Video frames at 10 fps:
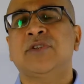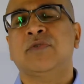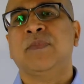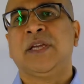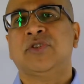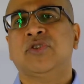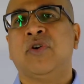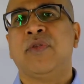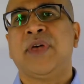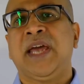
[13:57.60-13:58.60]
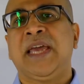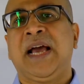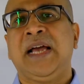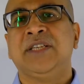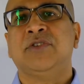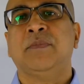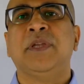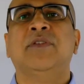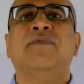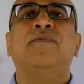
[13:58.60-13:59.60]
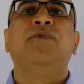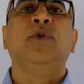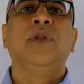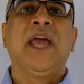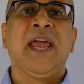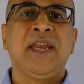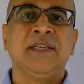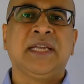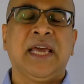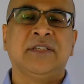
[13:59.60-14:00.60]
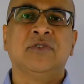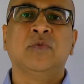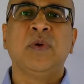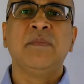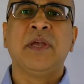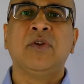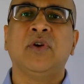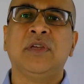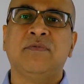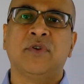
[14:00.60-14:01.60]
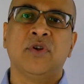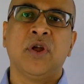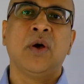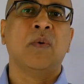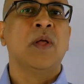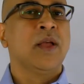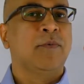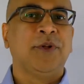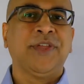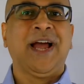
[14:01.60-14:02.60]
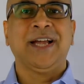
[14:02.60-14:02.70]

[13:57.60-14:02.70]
to make sure that it has to be the full end case, because we may not even know what that